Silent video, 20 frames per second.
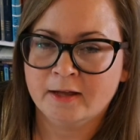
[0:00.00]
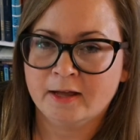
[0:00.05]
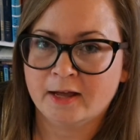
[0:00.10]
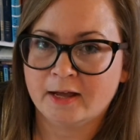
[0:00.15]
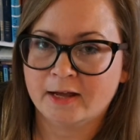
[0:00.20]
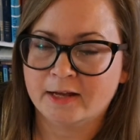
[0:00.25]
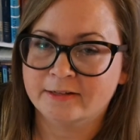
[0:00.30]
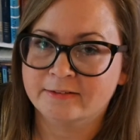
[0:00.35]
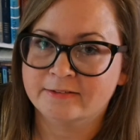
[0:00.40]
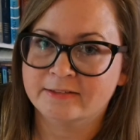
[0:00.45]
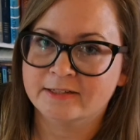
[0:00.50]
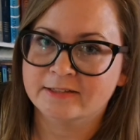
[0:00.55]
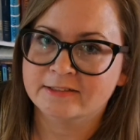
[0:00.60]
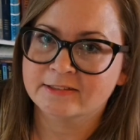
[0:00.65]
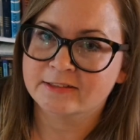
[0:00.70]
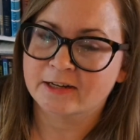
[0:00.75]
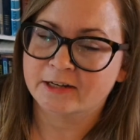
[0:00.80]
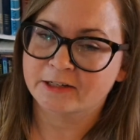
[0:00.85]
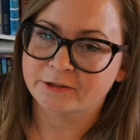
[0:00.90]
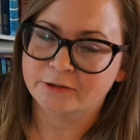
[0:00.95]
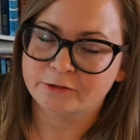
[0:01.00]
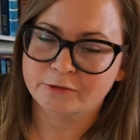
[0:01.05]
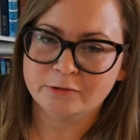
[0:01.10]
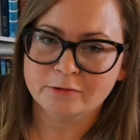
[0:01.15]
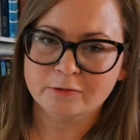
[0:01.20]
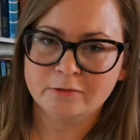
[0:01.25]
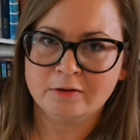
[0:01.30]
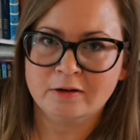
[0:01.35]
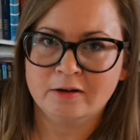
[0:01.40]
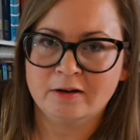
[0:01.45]
And yes, I
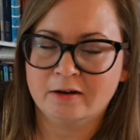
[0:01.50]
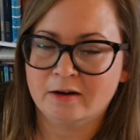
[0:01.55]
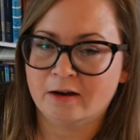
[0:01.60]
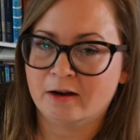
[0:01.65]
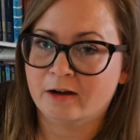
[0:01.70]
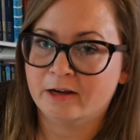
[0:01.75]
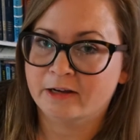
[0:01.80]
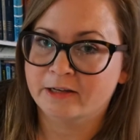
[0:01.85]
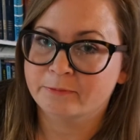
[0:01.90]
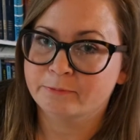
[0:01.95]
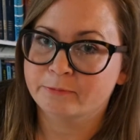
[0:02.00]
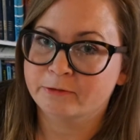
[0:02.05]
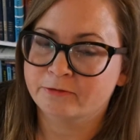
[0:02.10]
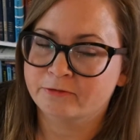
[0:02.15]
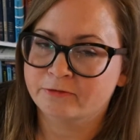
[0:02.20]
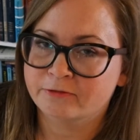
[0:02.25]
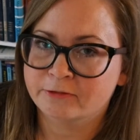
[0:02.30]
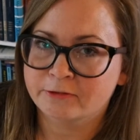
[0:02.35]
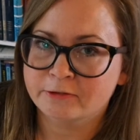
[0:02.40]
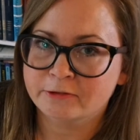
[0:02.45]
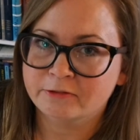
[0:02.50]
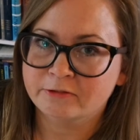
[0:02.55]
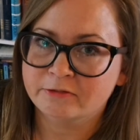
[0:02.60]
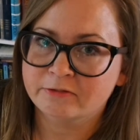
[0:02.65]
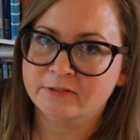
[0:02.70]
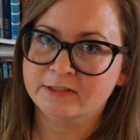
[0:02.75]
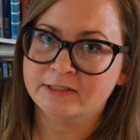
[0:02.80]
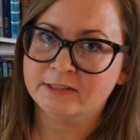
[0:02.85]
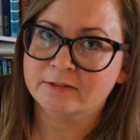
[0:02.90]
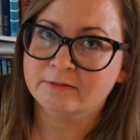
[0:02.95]
do. I prefer to
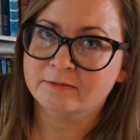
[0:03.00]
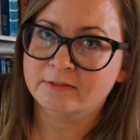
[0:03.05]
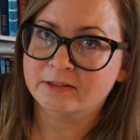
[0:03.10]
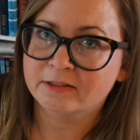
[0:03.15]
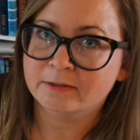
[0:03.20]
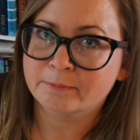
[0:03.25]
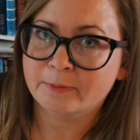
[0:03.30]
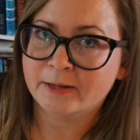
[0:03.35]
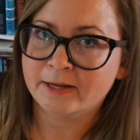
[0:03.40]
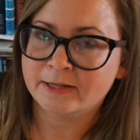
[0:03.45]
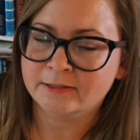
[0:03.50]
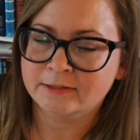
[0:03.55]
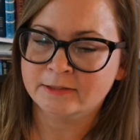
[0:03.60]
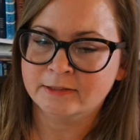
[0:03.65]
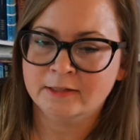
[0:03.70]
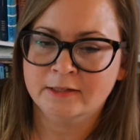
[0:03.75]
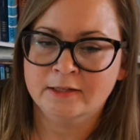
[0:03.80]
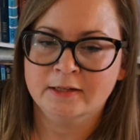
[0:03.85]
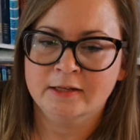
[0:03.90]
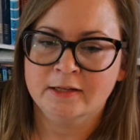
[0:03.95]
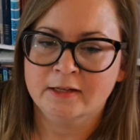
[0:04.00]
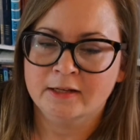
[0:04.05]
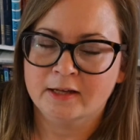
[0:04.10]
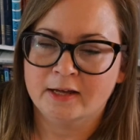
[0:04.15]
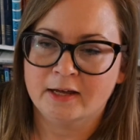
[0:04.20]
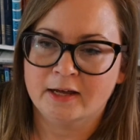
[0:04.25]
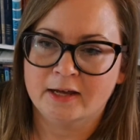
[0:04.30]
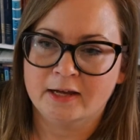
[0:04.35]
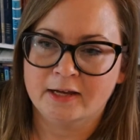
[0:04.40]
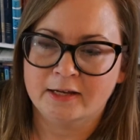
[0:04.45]
read with a pen,
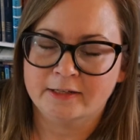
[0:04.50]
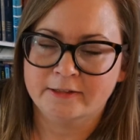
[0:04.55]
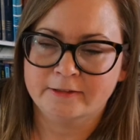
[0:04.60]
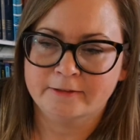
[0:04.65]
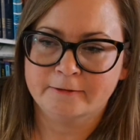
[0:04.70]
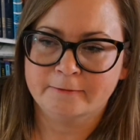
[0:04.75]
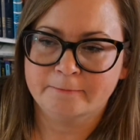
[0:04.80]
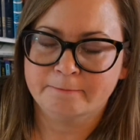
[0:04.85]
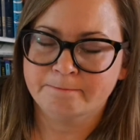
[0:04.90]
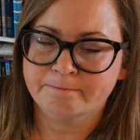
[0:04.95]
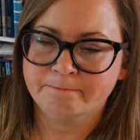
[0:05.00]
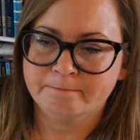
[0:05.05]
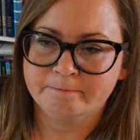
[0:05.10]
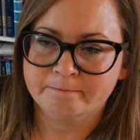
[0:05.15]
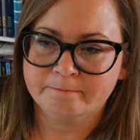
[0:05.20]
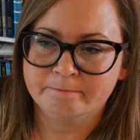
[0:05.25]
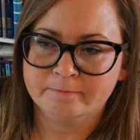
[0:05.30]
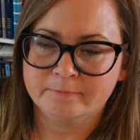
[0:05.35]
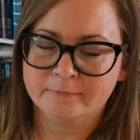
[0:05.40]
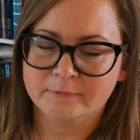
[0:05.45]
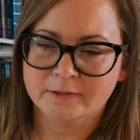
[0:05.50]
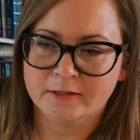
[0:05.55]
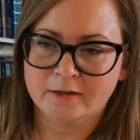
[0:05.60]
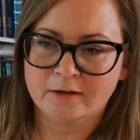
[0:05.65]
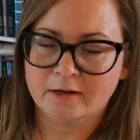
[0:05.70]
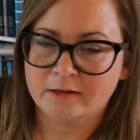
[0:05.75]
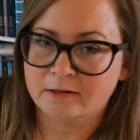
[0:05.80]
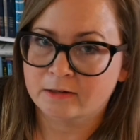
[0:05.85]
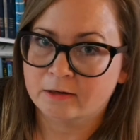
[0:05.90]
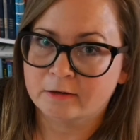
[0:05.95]
and
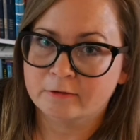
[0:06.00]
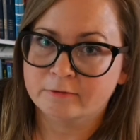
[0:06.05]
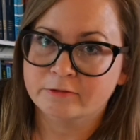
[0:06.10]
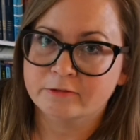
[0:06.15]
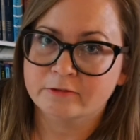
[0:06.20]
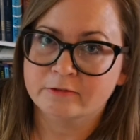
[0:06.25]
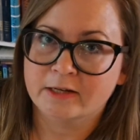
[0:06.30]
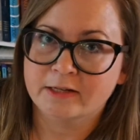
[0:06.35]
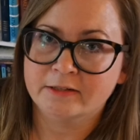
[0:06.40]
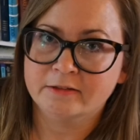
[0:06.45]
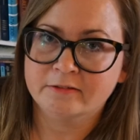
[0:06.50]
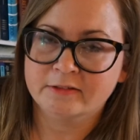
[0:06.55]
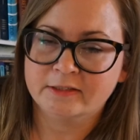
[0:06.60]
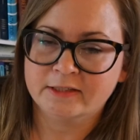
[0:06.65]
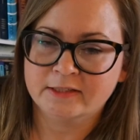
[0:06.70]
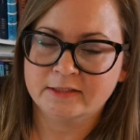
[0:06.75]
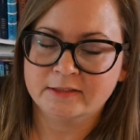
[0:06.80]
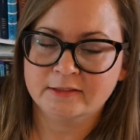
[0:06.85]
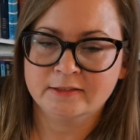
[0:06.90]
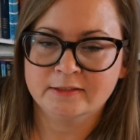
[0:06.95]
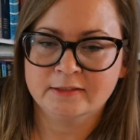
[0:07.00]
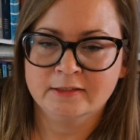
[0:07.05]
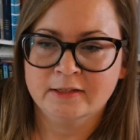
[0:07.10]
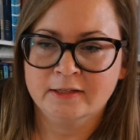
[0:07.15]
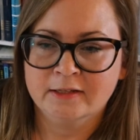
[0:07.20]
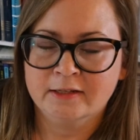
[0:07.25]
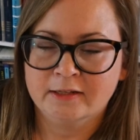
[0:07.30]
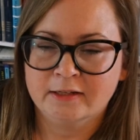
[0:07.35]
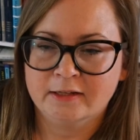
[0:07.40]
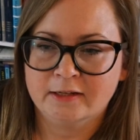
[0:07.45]
I love to annotate.
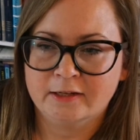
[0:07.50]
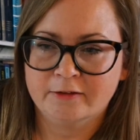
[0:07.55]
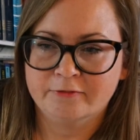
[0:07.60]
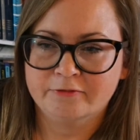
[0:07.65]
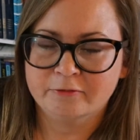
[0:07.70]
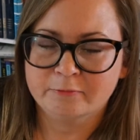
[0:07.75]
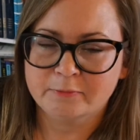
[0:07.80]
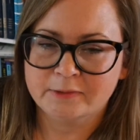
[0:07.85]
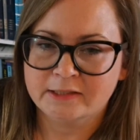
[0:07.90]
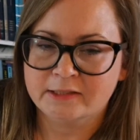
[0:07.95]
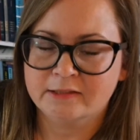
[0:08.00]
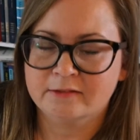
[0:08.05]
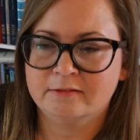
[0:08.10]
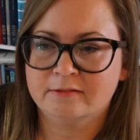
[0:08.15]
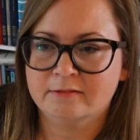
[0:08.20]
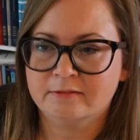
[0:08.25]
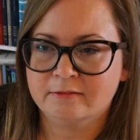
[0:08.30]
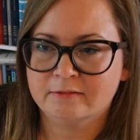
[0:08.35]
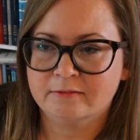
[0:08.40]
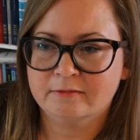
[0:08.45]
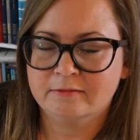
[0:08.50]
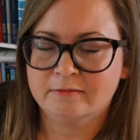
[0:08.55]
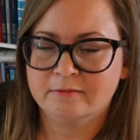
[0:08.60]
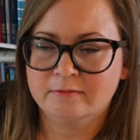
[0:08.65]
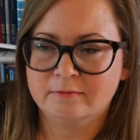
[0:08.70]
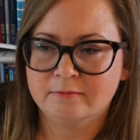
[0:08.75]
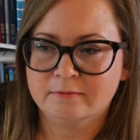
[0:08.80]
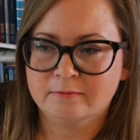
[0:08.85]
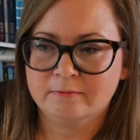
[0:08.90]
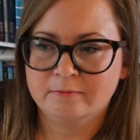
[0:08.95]
For me,
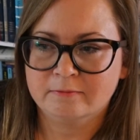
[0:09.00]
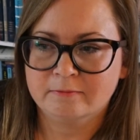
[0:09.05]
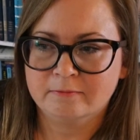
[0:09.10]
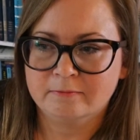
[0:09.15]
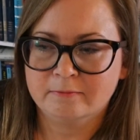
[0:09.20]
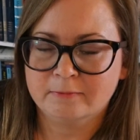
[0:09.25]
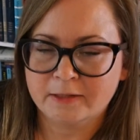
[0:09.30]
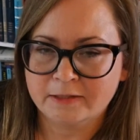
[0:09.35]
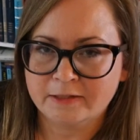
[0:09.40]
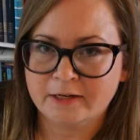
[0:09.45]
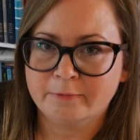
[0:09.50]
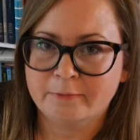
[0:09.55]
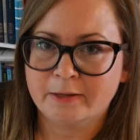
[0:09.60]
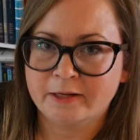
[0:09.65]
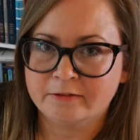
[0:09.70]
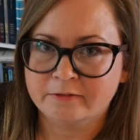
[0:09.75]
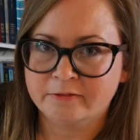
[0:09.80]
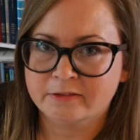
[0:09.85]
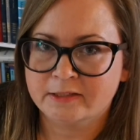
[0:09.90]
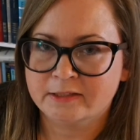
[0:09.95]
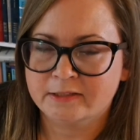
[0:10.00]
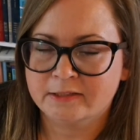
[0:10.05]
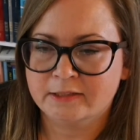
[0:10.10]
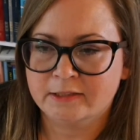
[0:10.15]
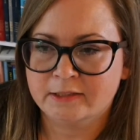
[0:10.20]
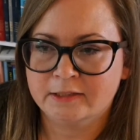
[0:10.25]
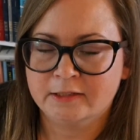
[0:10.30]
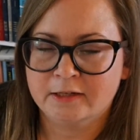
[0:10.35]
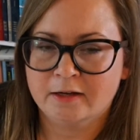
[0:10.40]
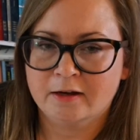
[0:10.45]
when I'm
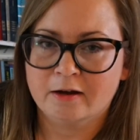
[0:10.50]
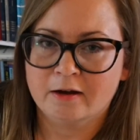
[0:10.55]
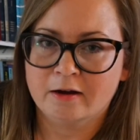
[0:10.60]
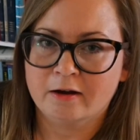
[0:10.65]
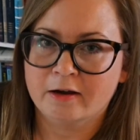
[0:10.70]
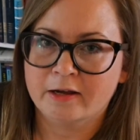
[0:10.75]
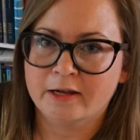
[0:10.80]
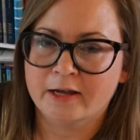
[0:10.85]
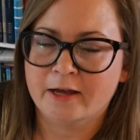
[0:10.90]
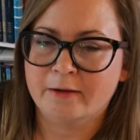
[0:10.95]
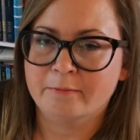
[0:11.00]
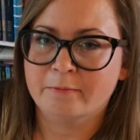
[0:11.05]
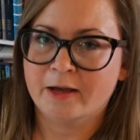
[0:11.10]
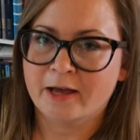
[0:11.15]
annotating, I am